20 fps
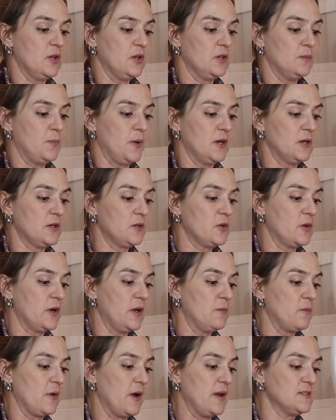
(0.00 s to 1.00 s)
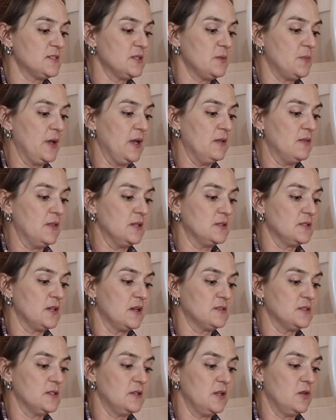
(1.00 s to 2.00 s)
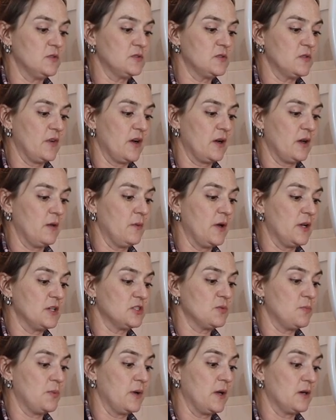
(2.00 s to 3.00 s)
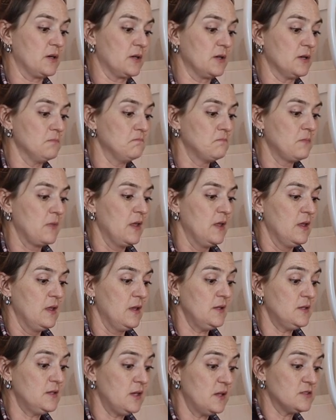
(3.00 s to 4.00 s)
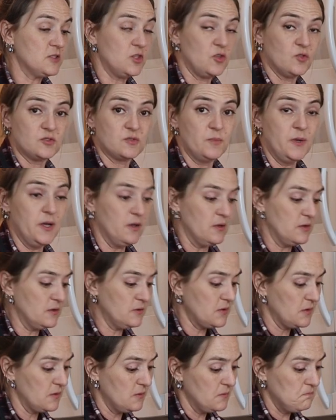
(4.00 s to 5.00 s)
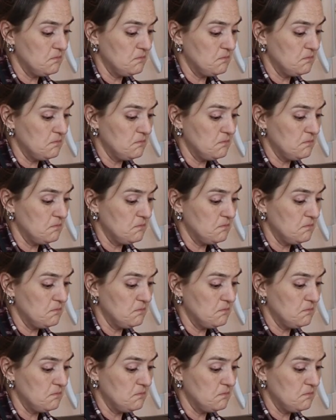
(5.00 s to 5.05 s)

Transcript: good buttercream recipe that doesn't use very much butter. It does use milk,